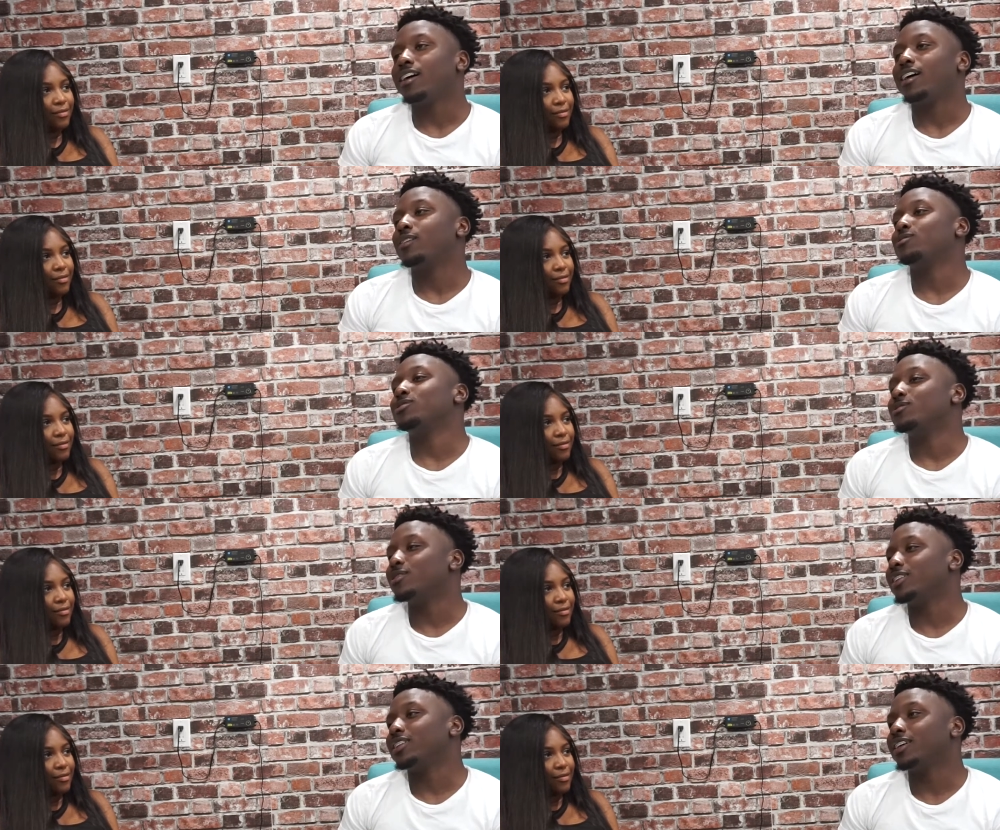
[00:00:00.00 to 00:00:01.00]
Speaker 1: I was doing
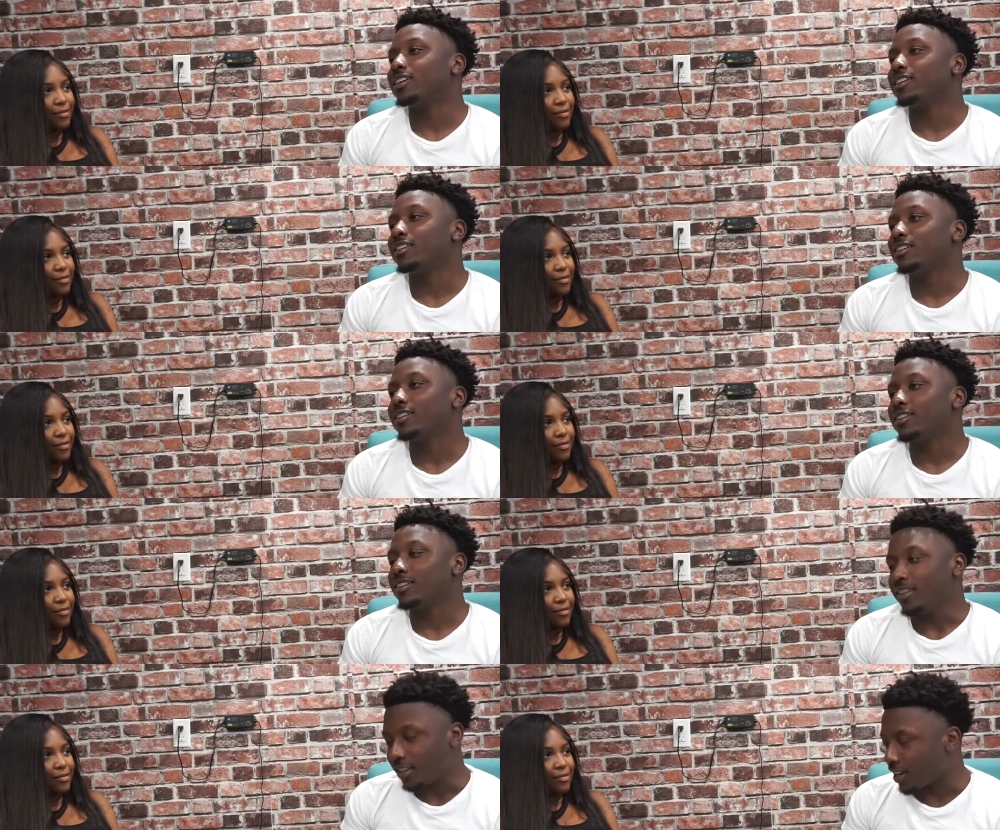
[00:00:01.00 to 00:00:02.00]
it like
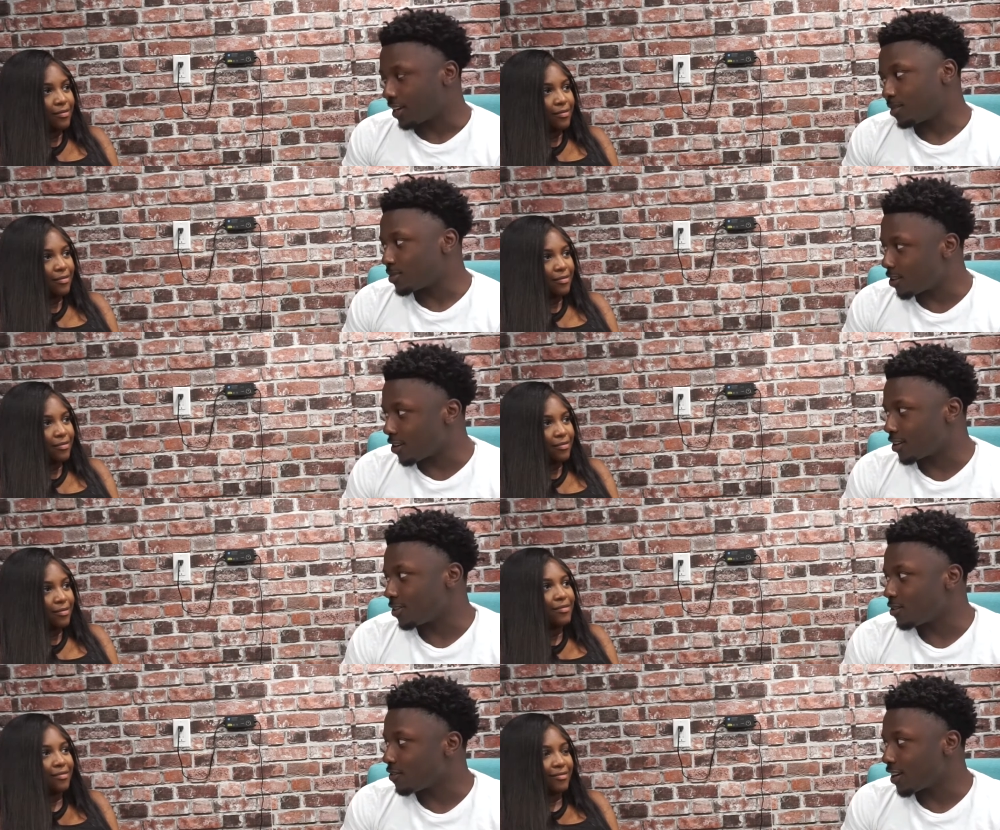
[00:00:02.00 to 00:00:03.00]
like I'm talking to
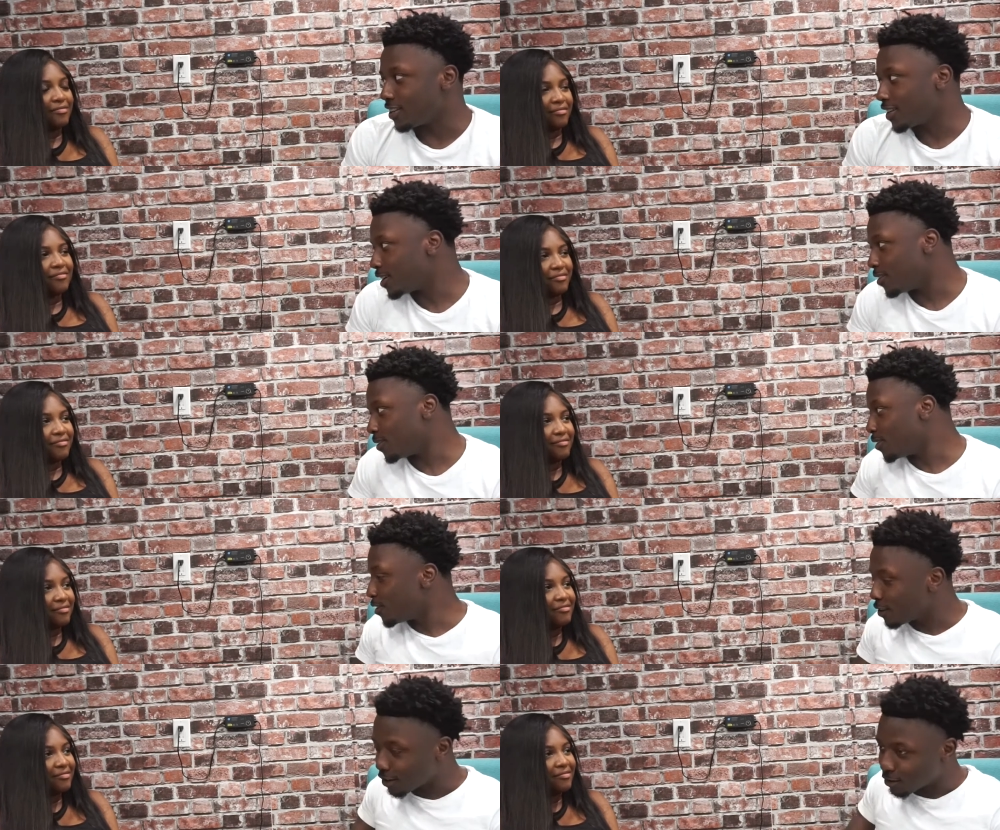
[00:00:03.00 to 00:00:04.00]
you right now.
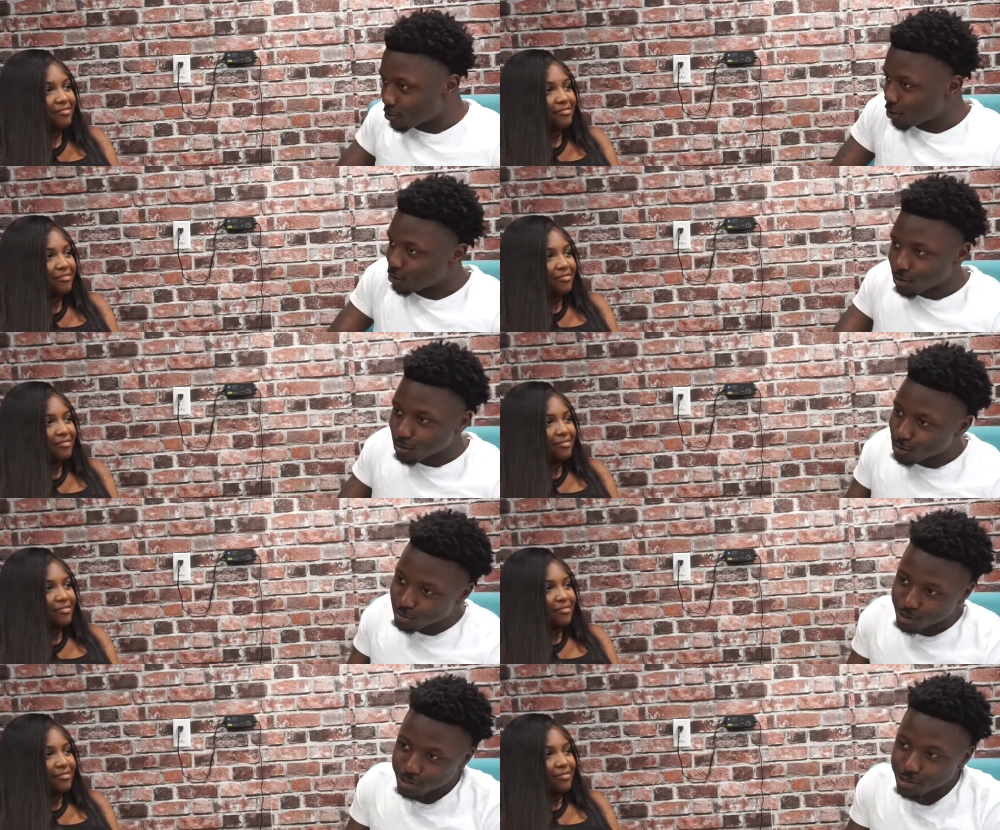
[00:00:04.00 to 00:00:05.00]
Mm-hmm. And my old
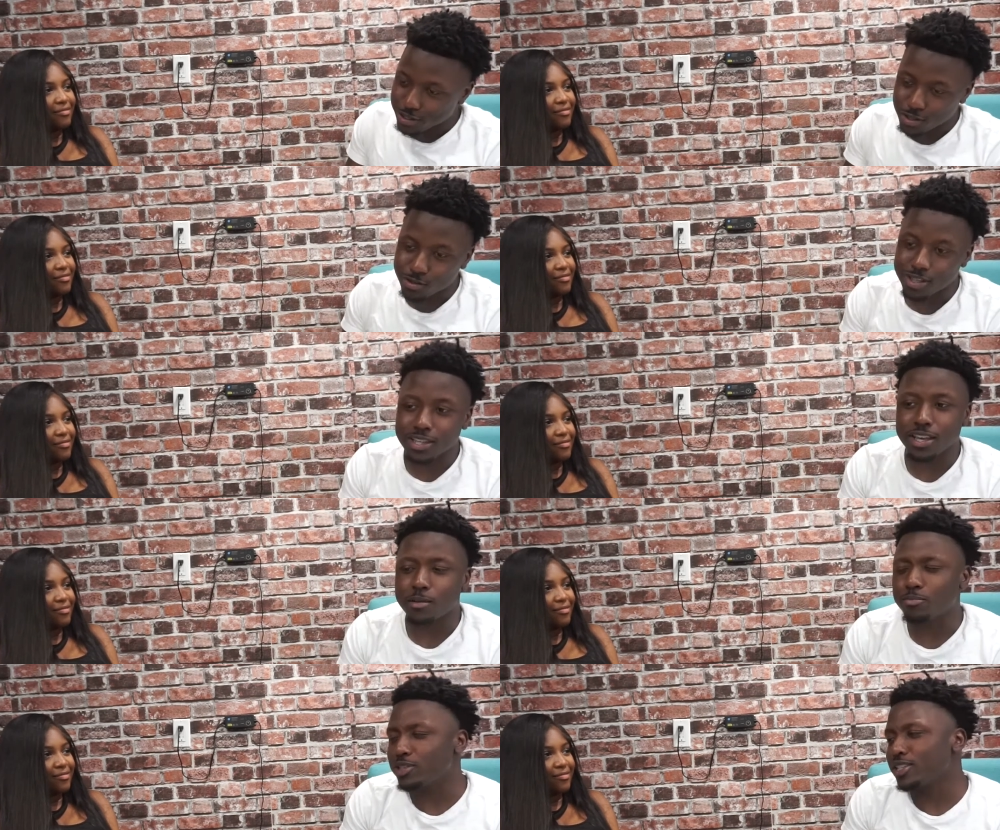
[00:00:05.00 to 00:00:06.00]
producer, yo said,
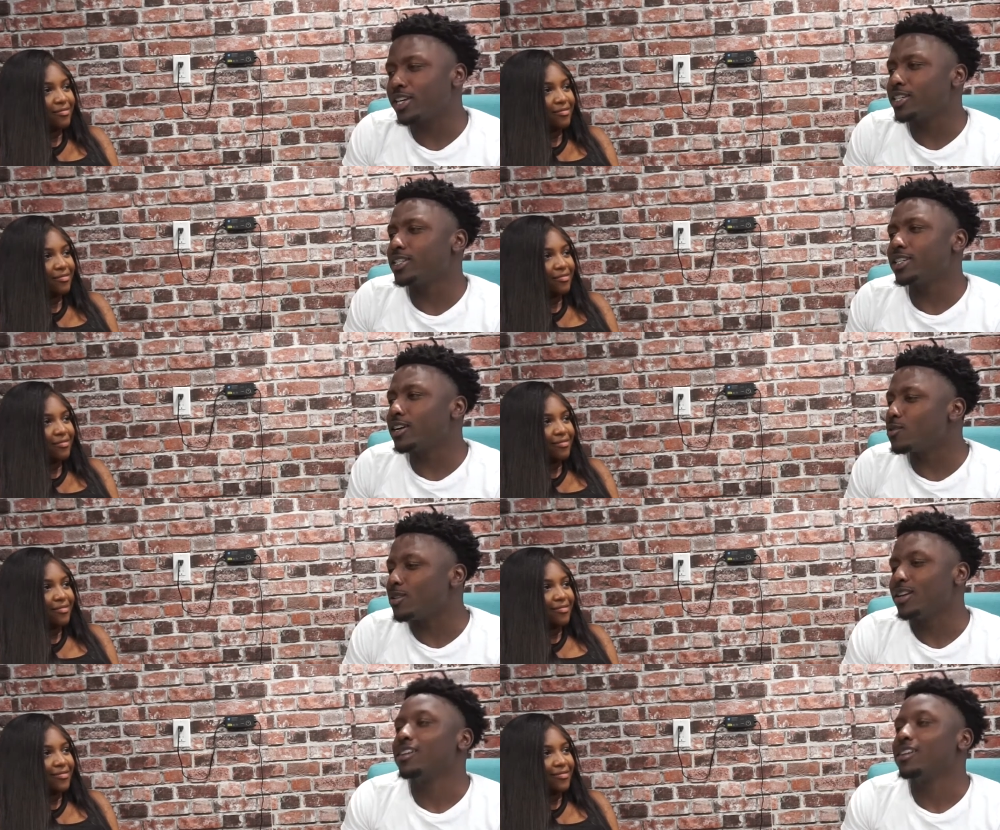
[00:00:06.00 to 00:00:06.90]
push that shit out.